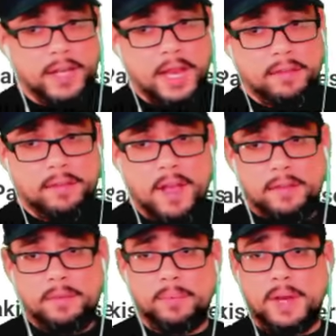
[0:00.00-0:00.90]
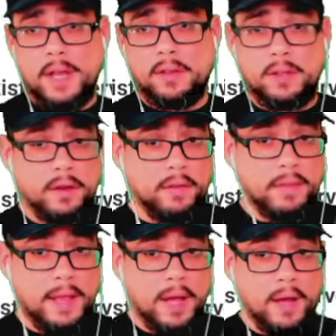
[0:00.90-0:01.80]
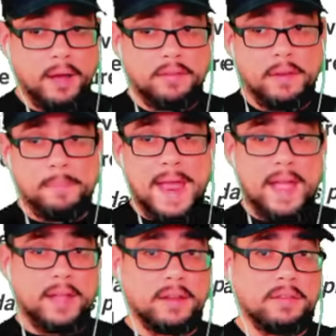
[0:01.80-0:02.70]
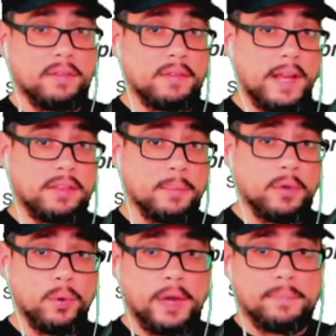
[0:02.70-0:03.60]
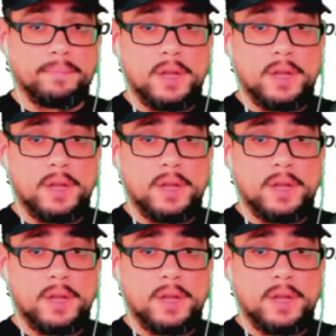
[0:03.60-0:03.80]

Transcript: against us. We're not going to let sit back and just let them do it.